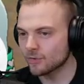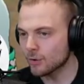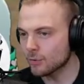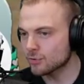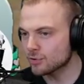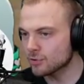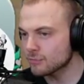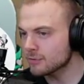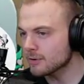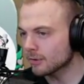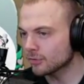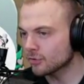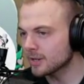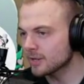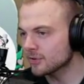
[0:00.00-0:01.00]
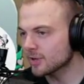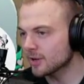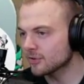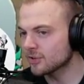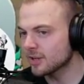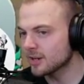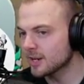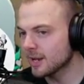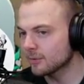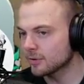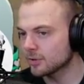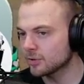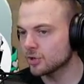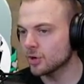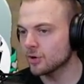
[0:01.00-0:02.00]
Those two young trainers are setting out
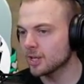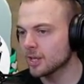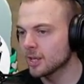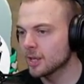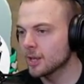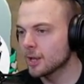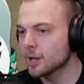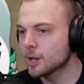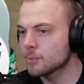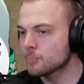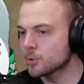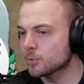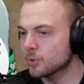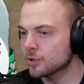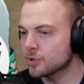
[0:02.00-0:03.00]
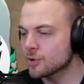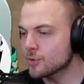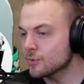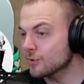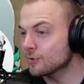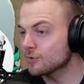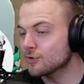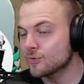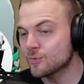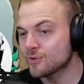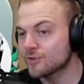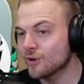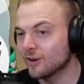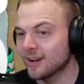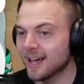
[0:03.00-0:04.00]
on a journey, but what are you going to do
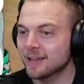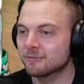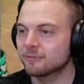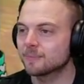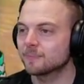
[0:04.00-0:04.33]
with your life?